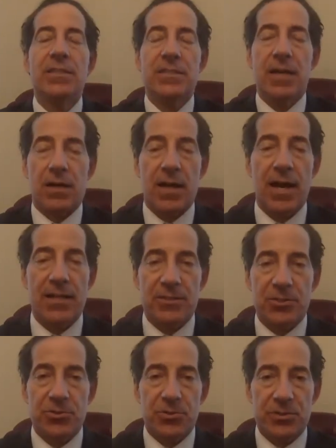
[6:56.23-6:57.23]
to our
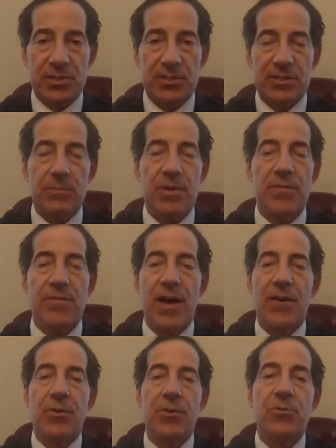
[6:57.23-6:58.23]
constitutional system and
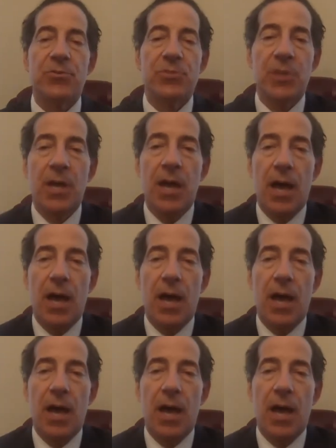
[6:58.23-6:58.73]
values,